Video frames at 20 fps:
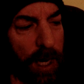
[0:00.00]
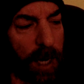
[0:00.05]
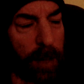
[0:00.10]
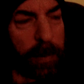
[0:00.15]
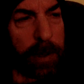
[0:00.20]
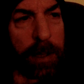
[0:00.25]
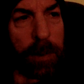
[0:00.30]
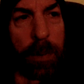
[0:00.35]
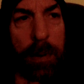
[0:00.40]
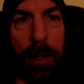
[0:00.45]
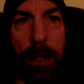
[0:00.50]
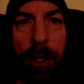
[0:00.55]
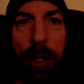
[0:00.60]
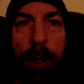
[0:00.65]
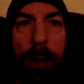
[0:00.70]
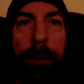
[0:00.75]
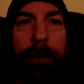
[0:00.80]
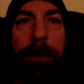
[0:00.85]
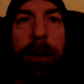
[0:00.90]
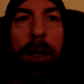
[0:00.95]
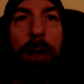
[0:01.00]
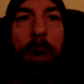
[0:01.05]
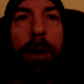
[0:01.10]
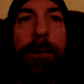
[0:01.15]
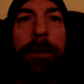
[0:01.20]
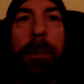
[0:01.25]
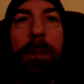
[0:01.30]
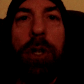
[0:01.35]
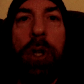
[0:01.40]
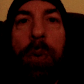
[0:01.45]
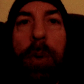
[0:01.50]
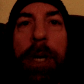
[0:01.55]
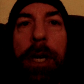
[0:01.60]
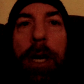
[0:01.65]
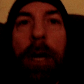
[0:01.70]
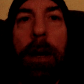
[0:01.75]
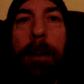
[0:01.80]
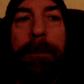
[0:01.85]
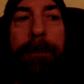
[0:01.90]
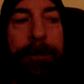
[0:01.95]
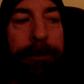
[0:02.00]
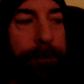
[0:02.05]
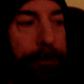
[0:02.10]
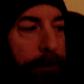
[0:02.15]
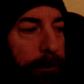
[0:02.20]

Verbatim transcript: How am I supposed to shoot a video if I'm chewing gum?